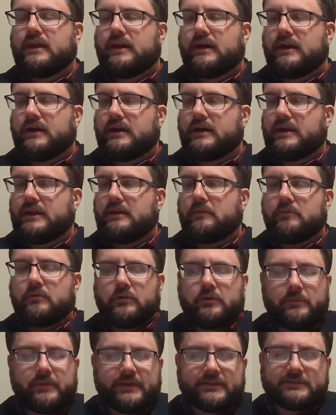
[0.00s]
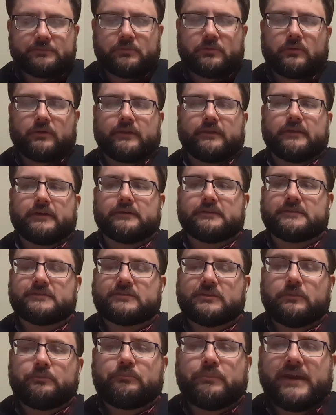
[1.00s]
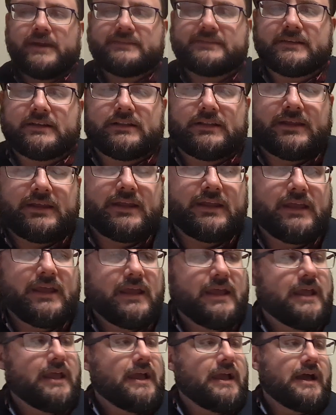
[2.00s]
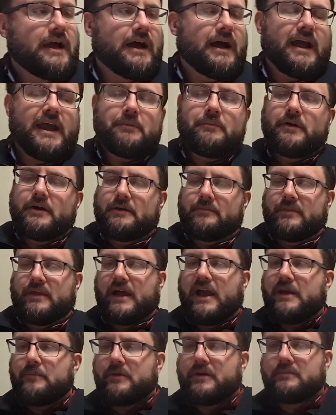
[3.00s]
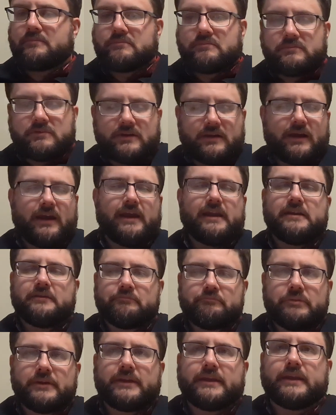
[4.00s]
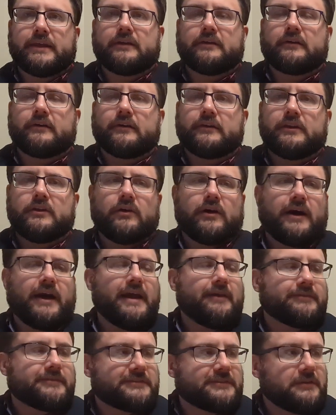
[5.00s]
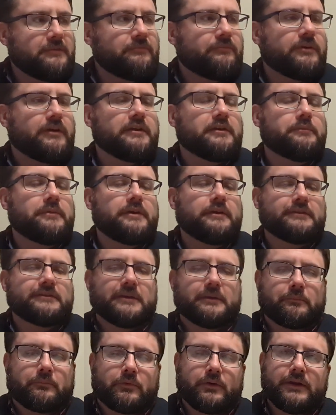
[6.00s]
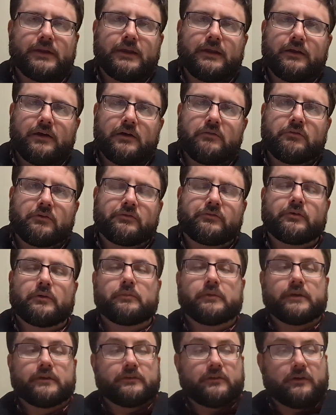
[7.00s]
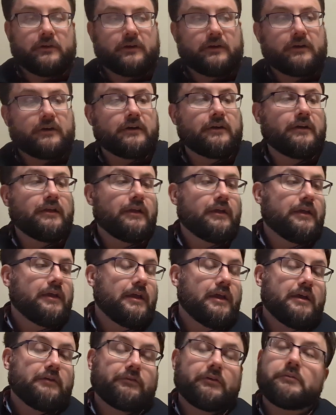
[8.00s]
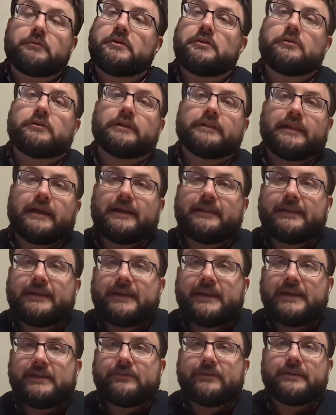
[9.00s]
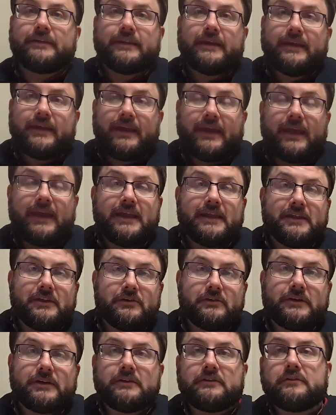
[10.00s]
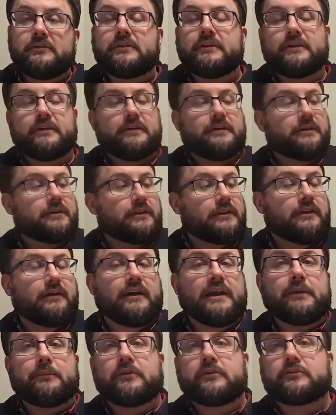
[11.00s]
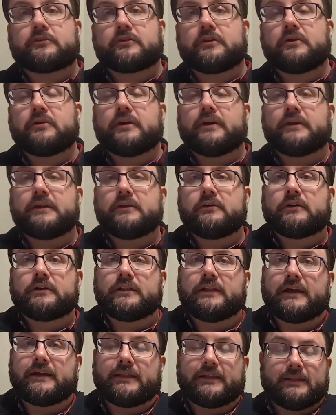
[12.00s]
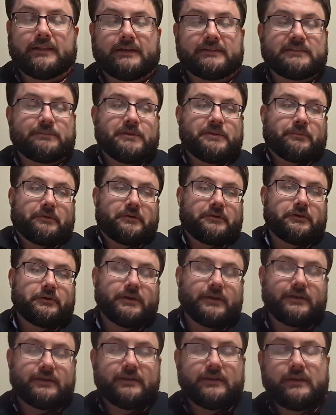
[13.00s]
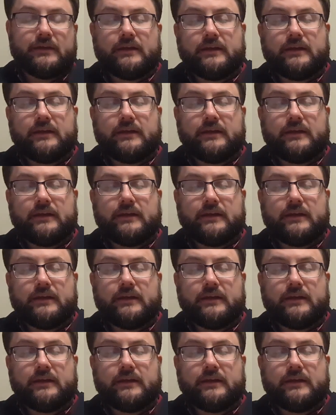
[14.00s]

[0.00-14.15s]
and I'm going to be exploring those. So basically, I'm a kind of beginner. I have some fundamentals I'm bringing over from guitar, from ukulele even. Hey, you can do the claw hammer stroke on a ukulele. Lots of people do it.